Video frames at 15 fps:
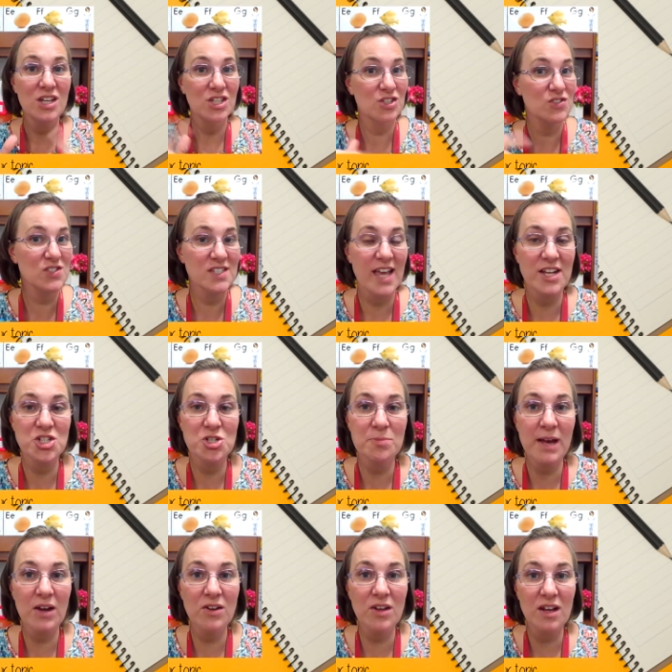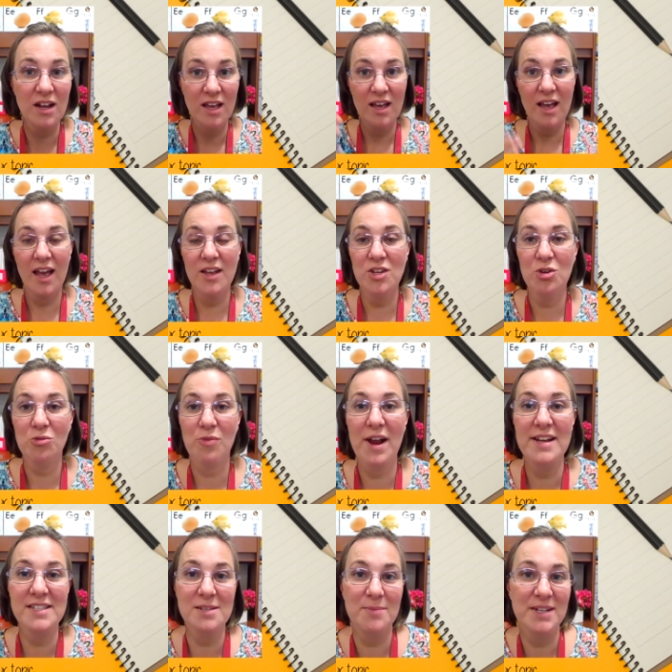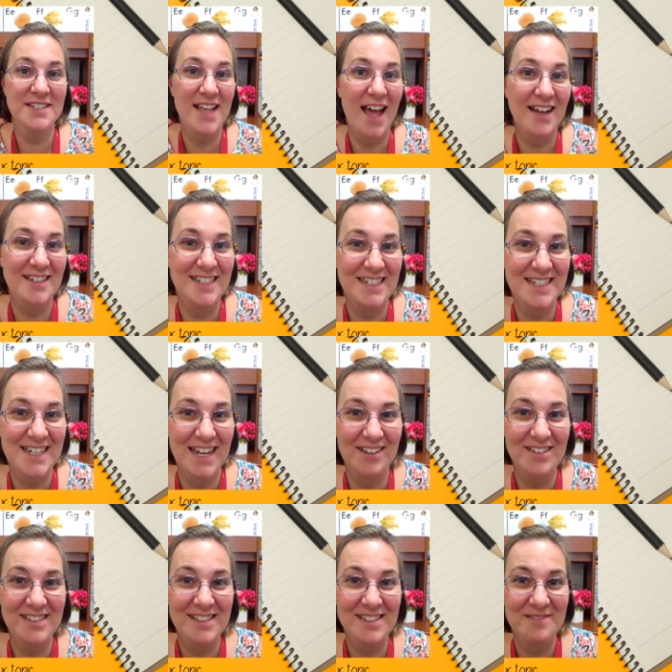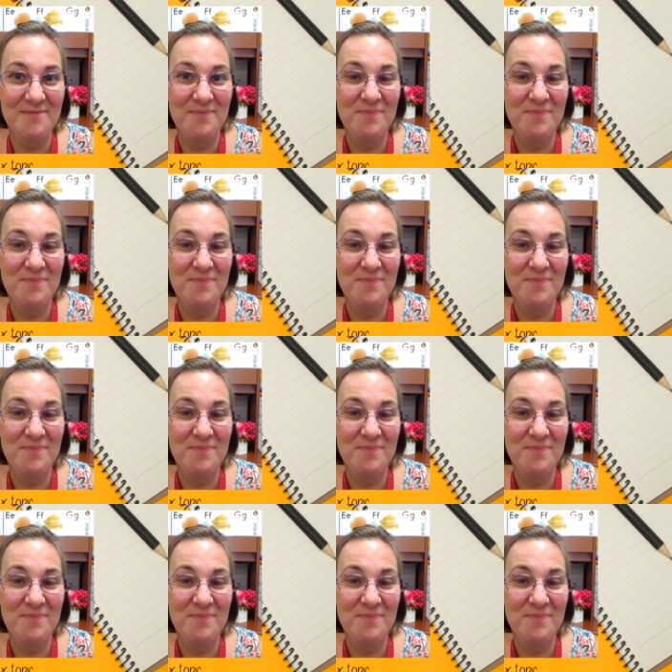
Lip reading: You'll sketch about it and you'll write some exact details.